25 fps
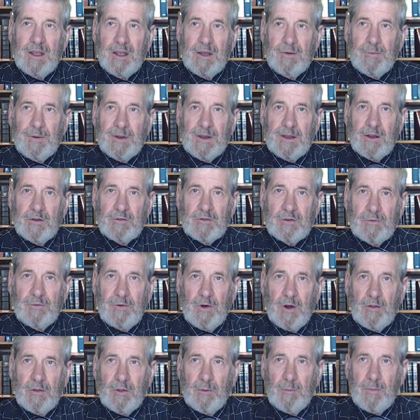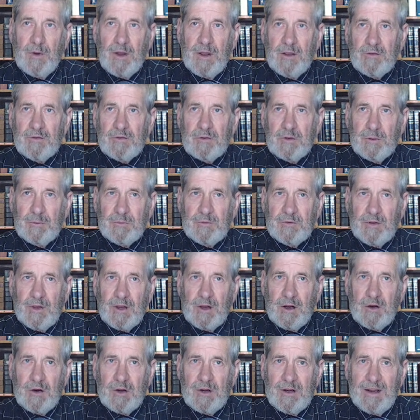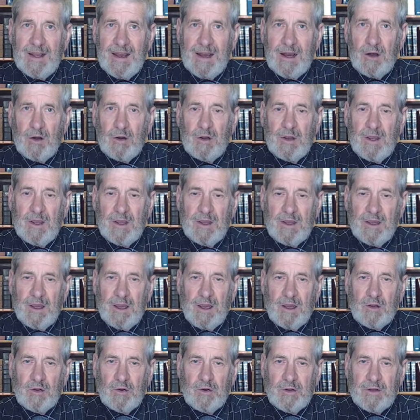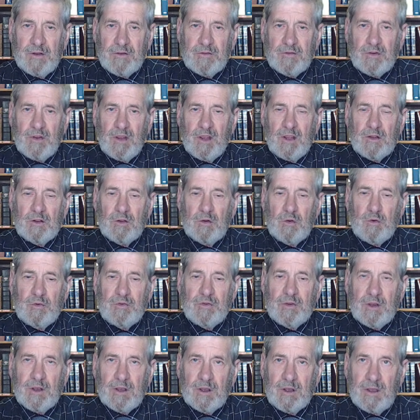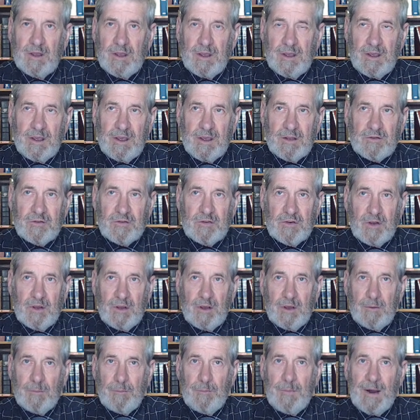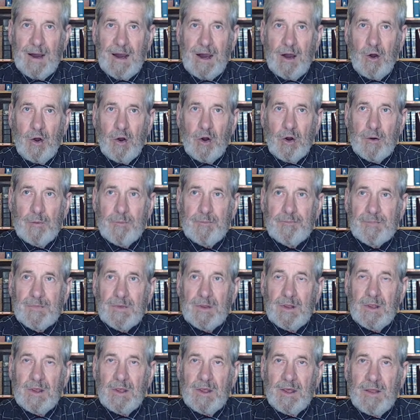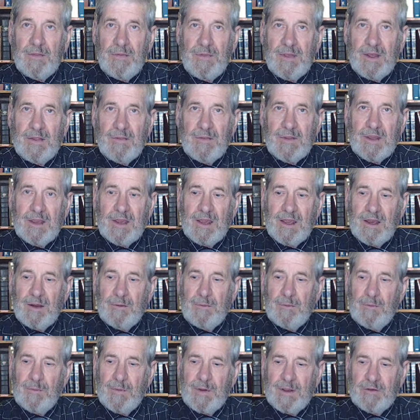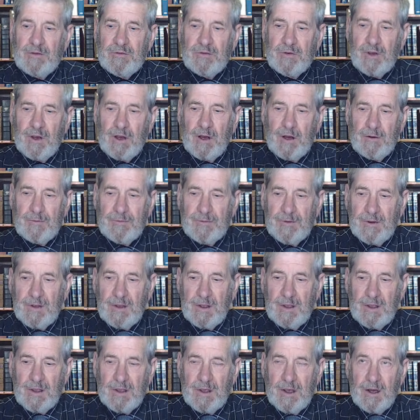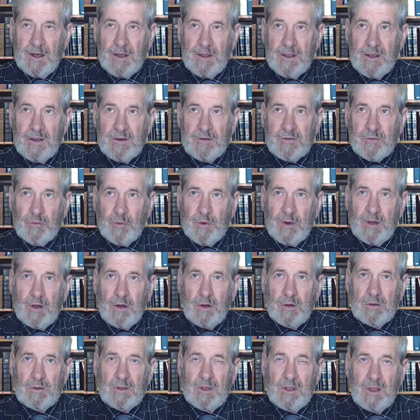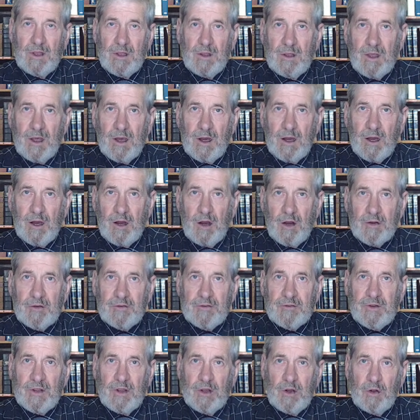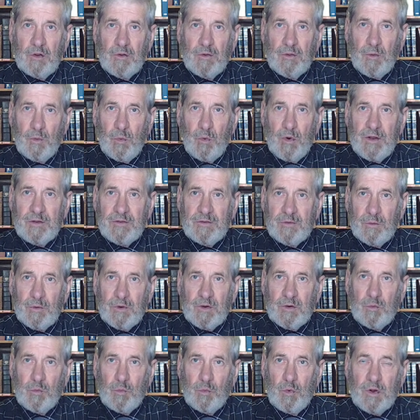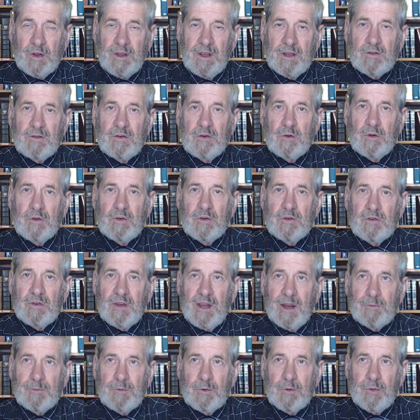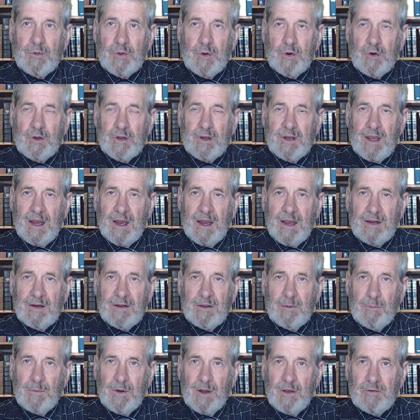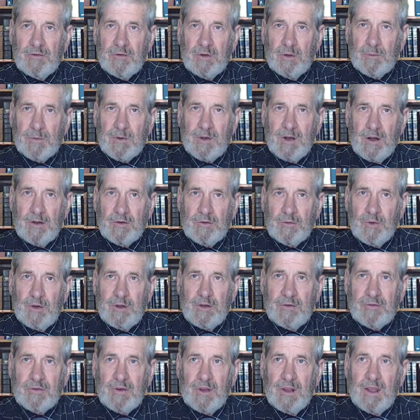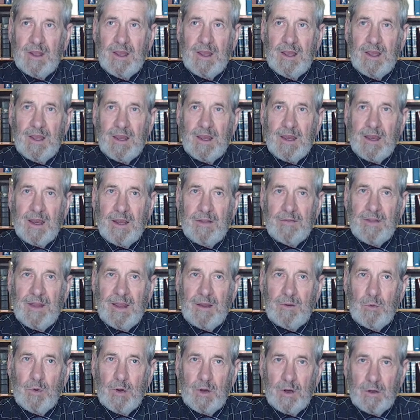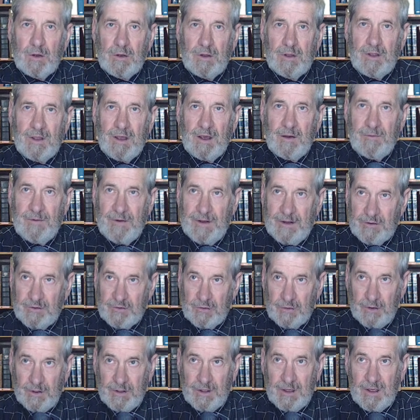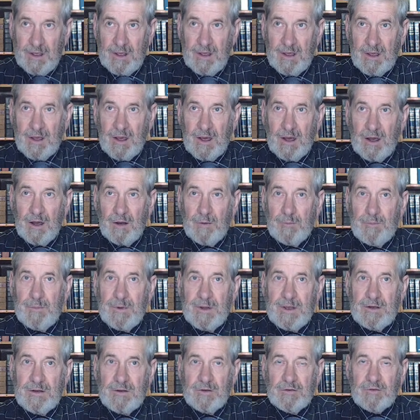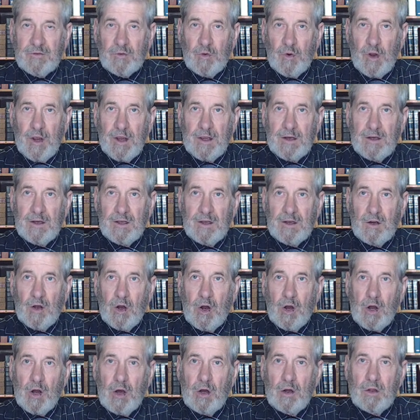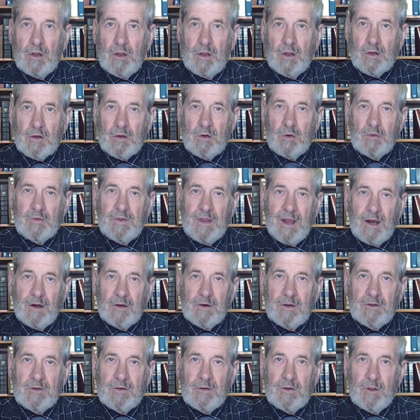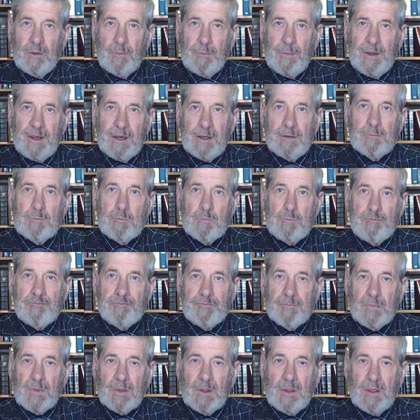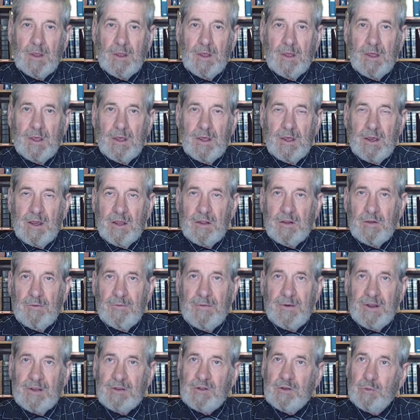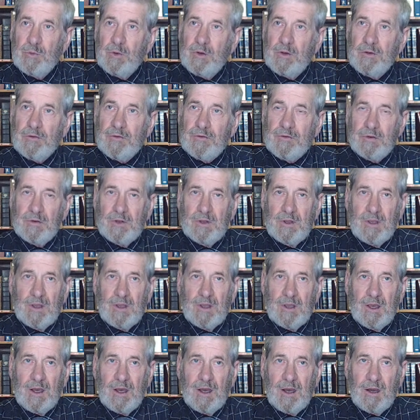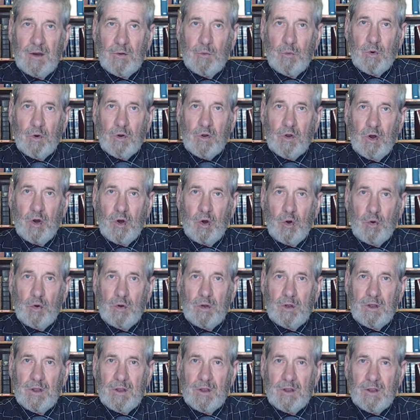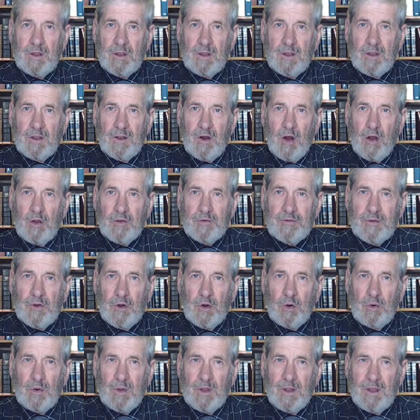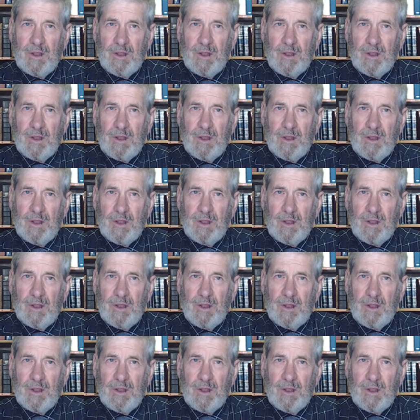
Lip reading: because of all the Muslims there, and now England is losing its power. And then the enemies of Israel are still the ones that we'll get to in chapter 39, the Muslim countries, and they will eventually be destroyed and all go down into the pit. Individuals will go also